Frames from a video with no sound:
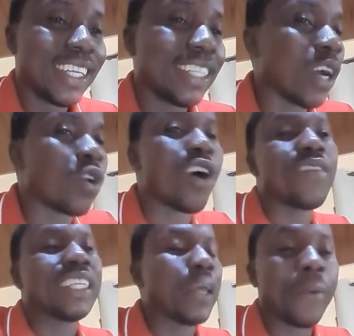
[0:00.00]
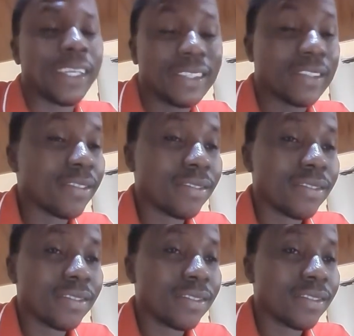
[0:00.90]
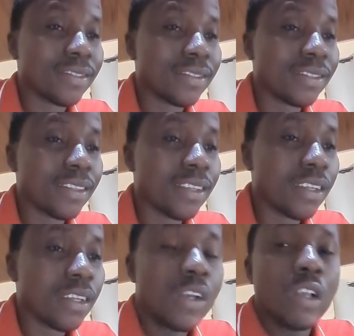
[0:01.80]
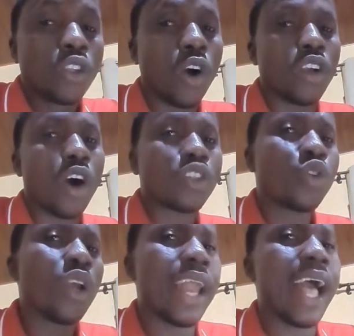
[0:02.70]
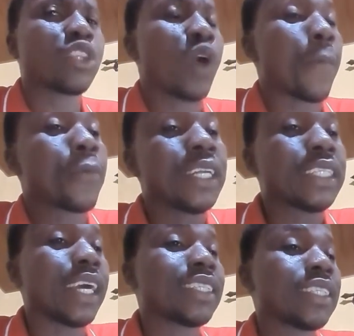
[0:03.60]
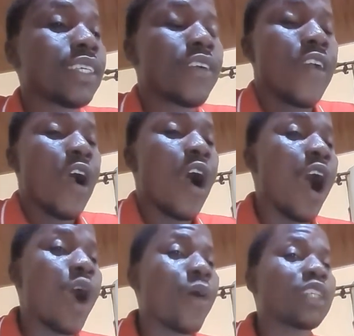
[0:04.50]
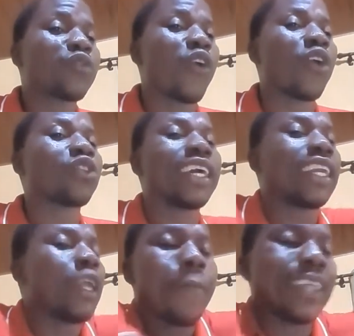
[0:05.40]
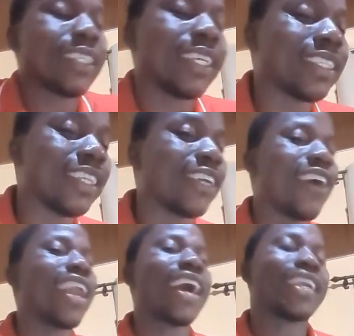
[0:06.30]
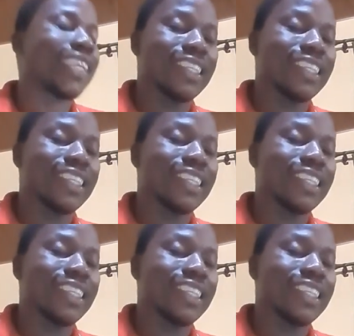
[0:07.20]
It's the role of the shepherd. So those who learn to appreciate always follow to the green pastures. They don't lack.